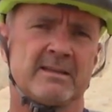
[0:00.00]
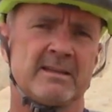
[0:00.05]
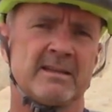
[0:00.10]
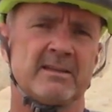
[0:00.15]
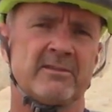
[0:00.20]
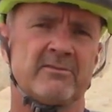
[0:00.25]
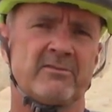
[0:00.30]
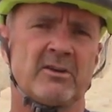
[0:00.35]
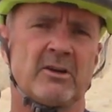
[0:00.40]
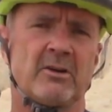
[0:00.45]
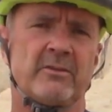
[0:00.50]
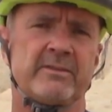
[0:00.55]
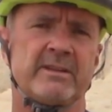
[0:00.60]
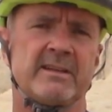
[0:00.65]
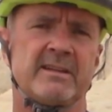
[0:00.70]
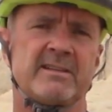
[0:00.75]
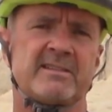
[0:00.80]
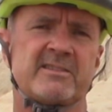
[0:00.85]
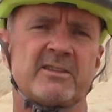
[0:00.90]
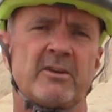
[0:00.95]
get involved
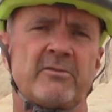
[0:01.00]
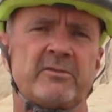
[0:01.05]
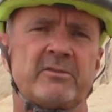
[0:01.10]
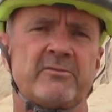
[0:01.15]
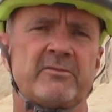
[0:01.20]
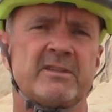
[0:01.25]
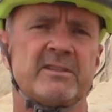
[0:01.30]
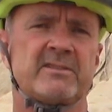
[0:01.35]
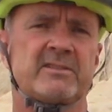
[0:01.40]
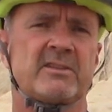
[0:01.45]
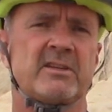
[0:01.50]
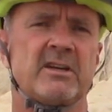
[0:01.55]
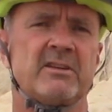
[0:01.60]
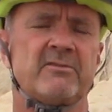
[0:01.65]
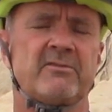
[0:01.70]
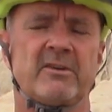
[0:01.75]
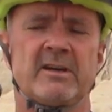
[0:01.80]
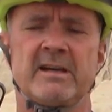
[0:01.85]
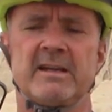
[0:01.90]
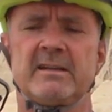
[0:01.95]
in a self-defense
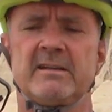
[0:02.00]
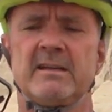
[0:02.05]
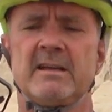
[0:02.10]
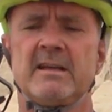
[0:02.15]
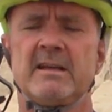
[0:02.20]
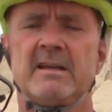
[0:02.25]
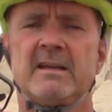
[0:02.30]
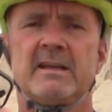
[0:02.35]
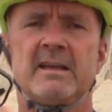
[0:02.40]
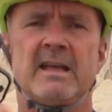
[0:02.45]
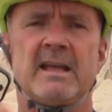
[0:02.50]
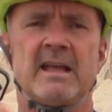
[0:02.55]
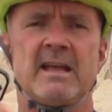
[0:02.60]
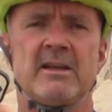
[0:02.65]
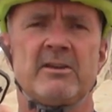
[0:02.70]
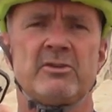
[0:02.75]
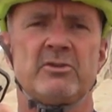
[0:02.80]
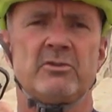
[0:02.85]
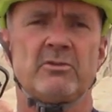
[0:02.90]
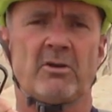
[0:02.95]
gunfight
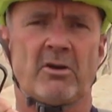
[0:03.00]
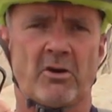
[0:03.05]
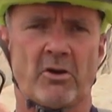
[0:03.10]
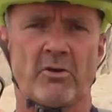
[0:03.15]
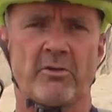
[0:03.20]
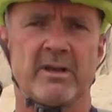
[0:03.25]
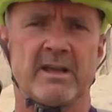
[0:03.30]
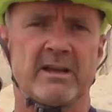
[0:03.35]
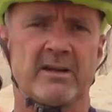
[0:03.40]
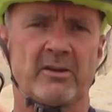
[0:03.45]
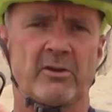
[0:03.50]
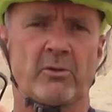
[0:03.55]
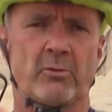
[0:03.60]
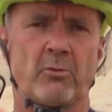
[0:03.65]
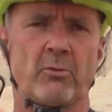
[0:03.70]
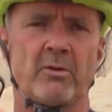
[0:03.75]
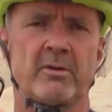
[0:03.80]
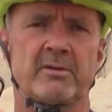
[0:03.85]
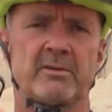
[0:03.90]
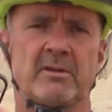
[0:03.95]
and you are in a
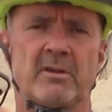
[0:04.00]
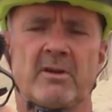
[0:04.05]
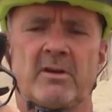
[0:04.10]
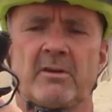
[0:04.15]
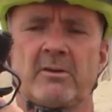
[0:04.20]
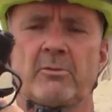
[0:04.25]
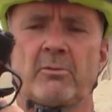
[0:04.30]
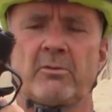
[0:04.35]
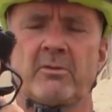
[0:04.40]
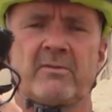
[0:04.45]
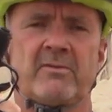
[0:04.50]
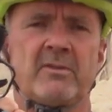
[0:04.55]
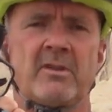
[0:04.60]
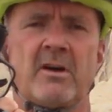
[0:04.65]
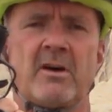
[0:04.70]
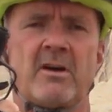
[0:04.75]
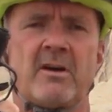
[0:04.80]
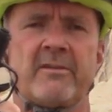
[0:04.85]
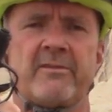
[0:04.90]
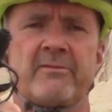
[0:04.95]
court law, court of
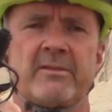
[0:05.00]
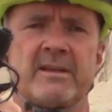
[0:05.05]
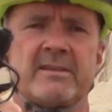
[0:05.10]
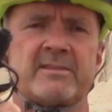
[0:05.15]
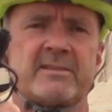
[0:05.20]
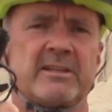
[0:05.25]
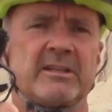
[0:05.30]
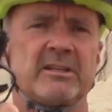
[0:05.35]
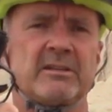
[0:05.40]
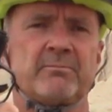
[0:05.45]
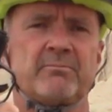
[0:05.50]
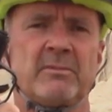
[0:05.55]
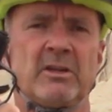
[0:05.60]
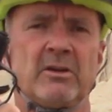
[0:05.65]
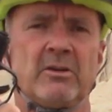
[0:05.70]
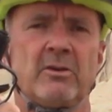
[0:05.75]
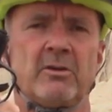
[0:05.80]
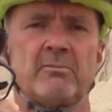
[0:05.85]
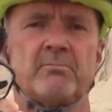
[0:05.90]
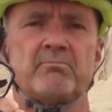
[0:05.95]
law facing,
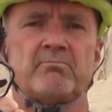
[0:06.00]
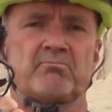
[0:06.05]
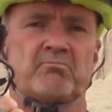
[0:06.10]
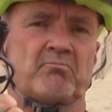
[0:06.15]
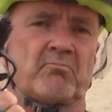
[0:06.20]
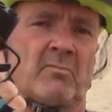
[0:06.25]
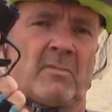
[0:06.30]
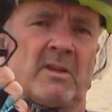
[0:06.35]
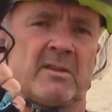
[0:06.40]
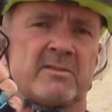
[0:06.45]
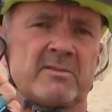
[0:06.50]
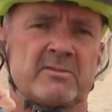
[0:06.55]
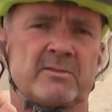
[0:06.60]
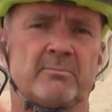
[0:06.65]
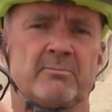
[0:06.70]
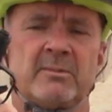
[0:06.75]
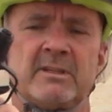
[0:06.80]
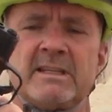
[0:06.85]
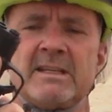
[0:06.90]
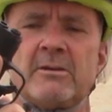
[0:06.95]
you know,
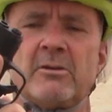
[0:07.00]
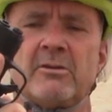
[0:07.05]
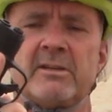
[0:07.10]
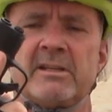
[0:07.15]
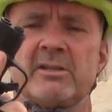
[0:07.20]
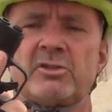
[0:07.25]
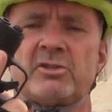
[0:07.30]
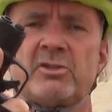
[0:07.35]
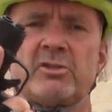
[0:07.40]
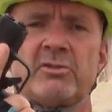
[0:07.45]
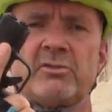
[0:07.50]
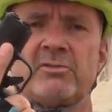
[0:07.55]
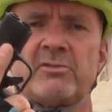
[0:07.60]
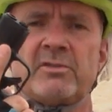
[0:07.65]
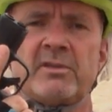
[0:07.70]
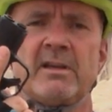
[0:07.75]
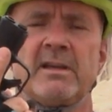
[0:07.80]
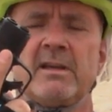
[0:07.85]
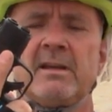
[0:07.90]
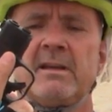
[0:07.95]
some legal
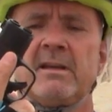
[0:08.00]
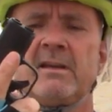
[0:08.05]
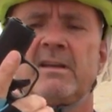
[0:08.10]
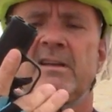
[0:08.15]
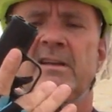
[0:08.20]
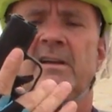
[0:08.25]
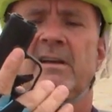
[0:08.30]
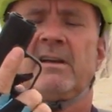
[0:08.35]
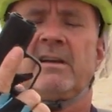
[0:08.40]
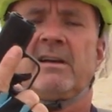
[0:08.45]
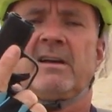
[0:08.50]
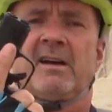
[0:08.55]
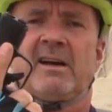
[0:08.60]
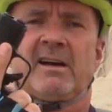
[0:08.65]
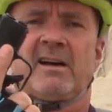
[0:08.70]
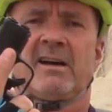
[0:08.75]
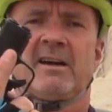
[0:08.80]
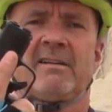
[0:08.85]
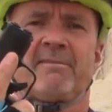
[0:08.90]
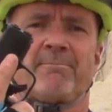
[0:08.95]
issues,
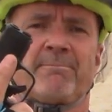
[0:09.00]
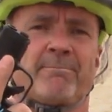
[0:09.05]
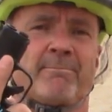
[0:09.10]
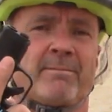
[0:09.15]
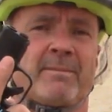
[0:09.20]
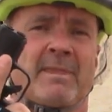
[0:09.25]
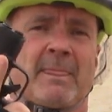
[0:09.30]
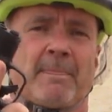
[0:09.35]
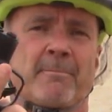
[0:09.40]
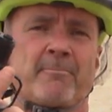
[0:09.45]
um,